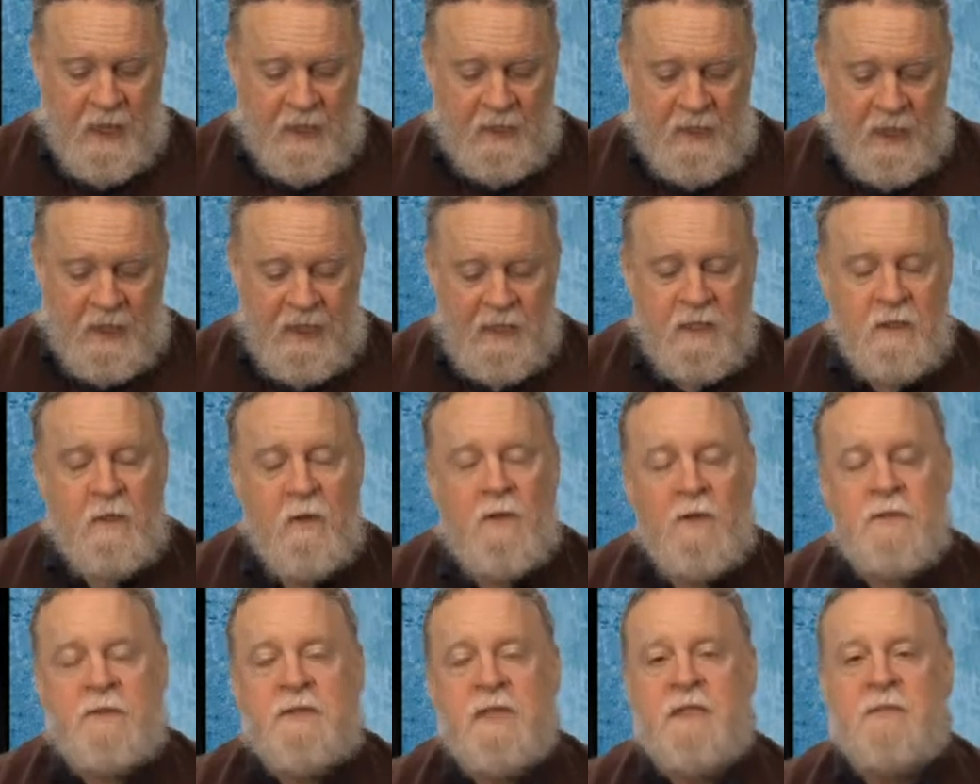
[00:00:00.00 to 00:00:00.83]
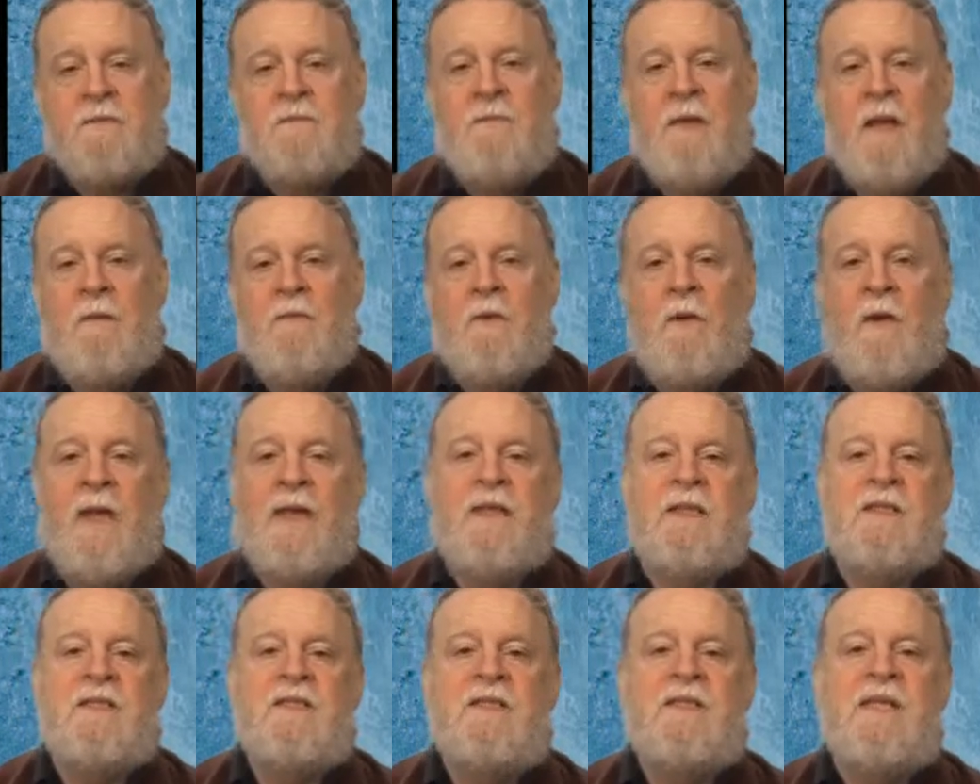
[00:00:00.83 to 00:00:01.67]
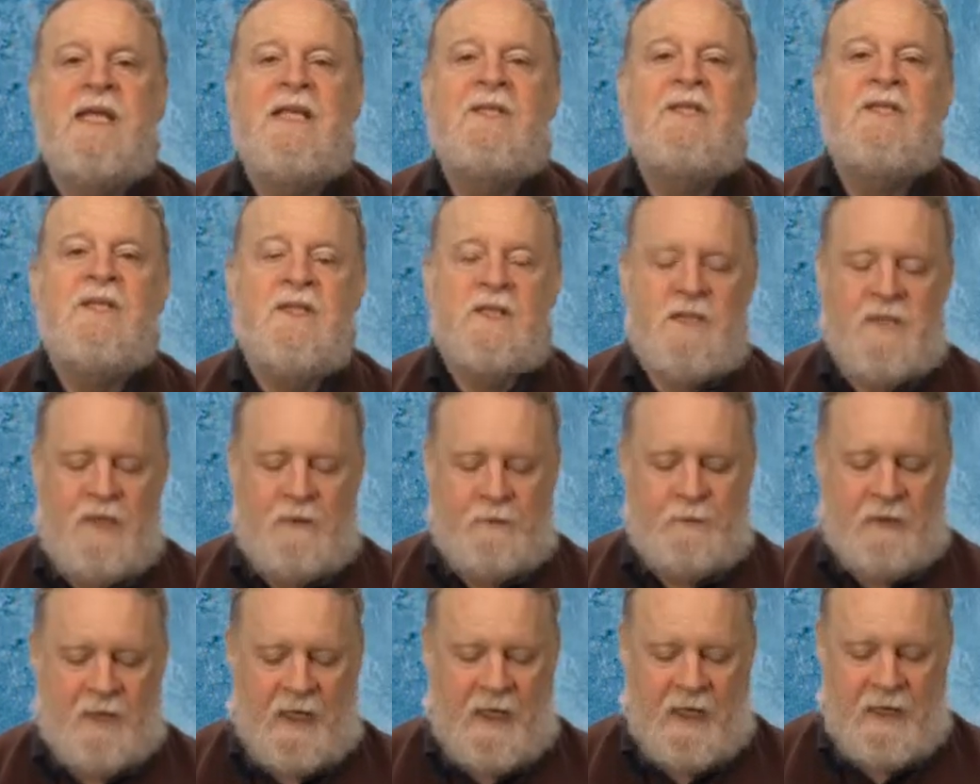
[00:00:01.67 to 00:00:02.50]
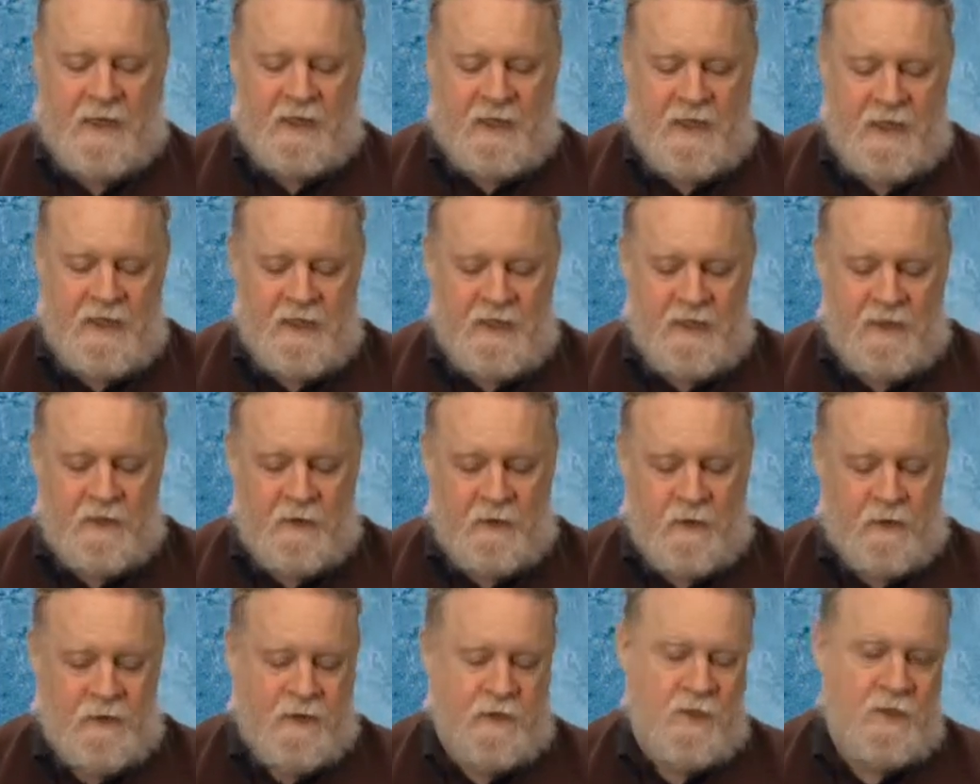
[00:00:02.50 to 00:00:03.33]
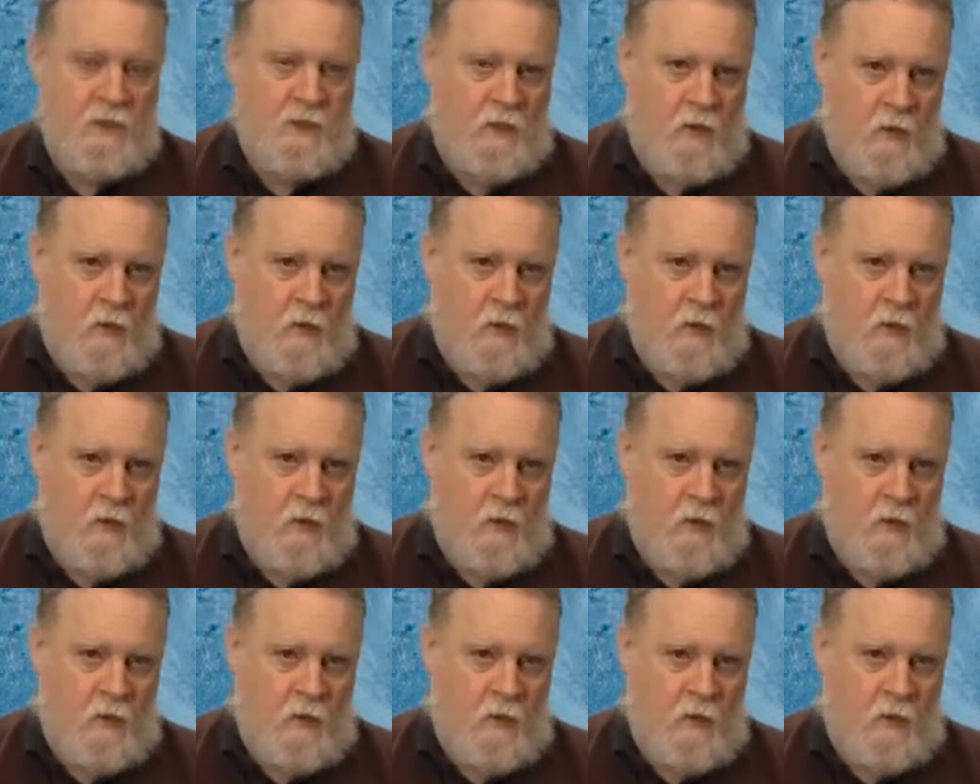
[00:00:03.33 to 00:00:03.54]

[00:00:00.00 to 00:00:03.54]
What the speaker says: Now, he calls this memo a contingency plan in case he loses in